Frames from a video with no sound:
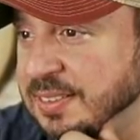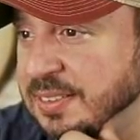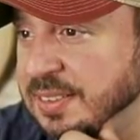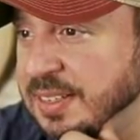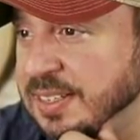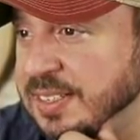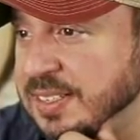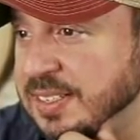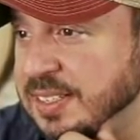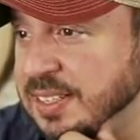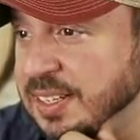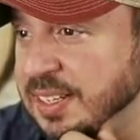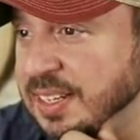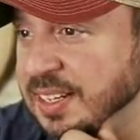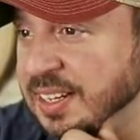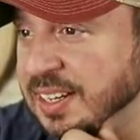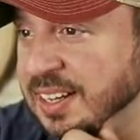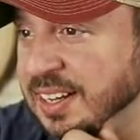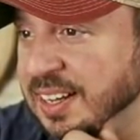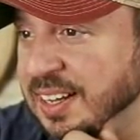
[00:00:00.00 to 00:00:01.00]
Let's
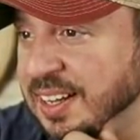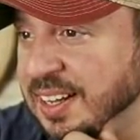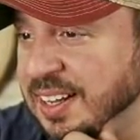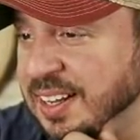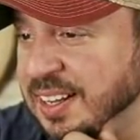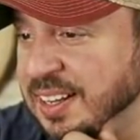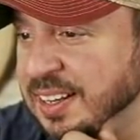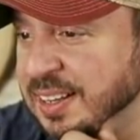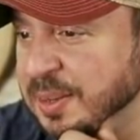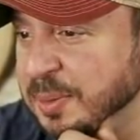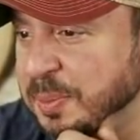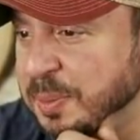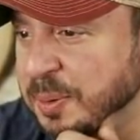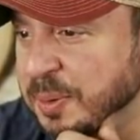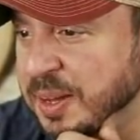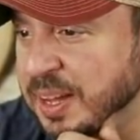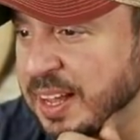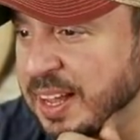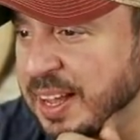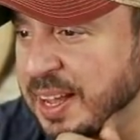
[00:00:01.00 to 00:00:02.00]
see. Uh,
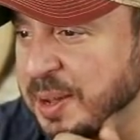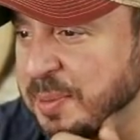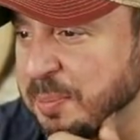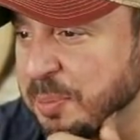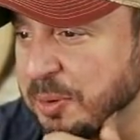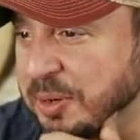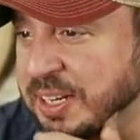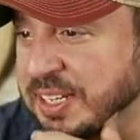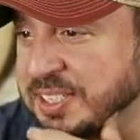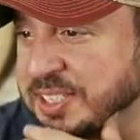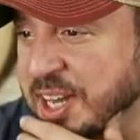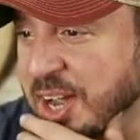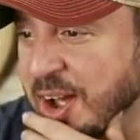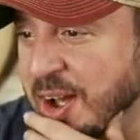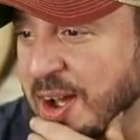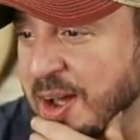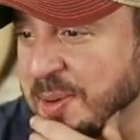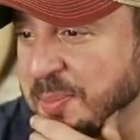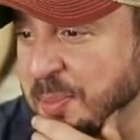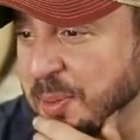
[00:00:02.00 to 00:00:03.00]
okay, Brees
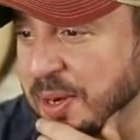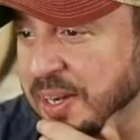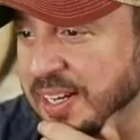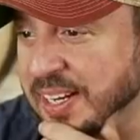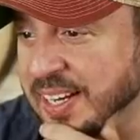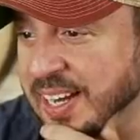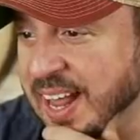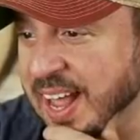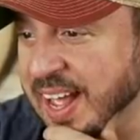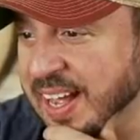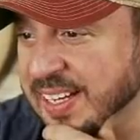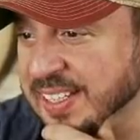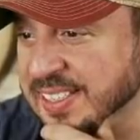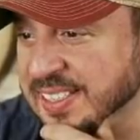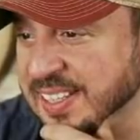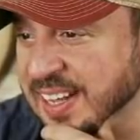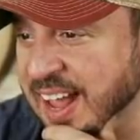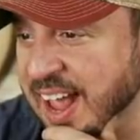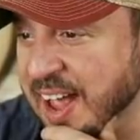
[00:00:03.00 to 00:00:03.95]
gone. Brady next.